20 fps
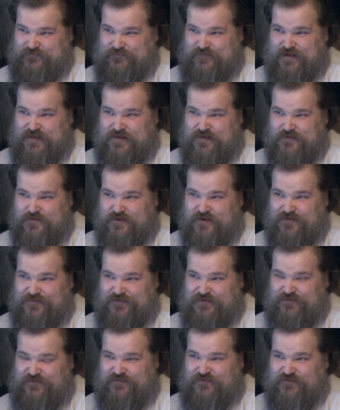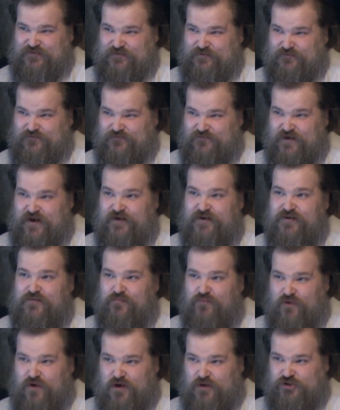fell across his very
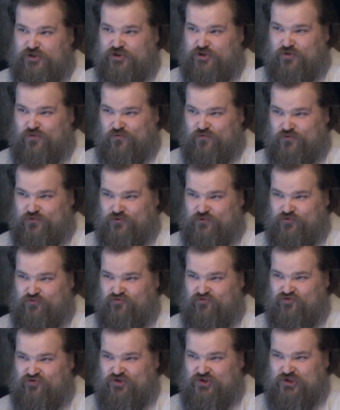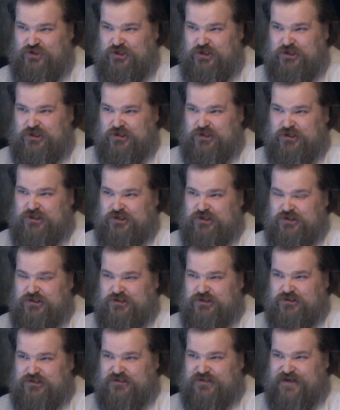broad shoulders,
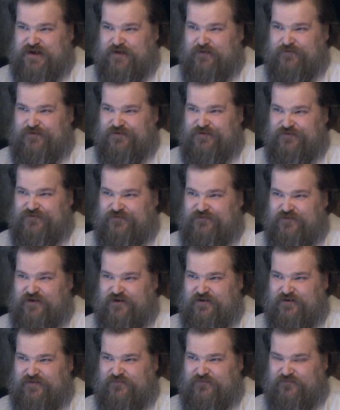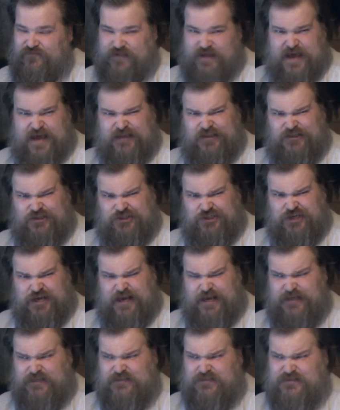down his very flat
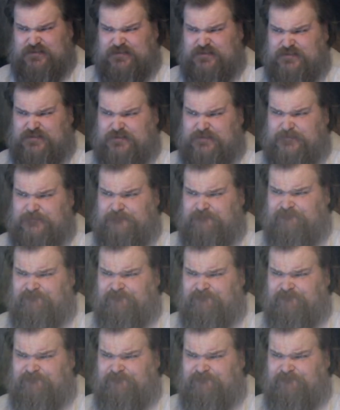chest,